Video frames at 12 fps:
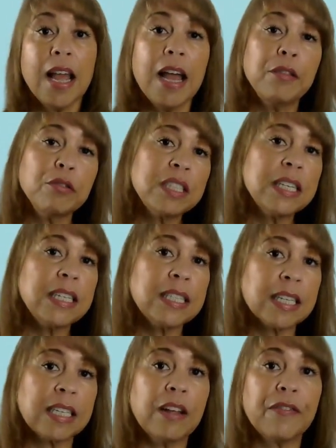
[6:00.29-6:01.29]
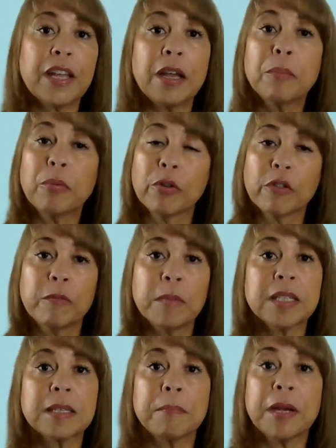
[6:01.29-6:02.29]
and they're seeing significant
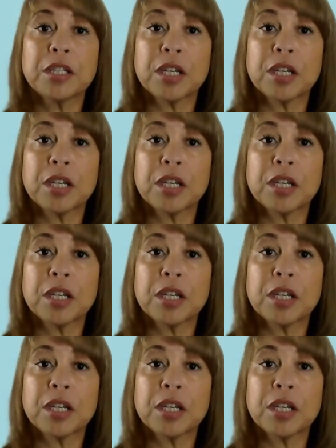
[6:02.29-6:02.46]
improvements in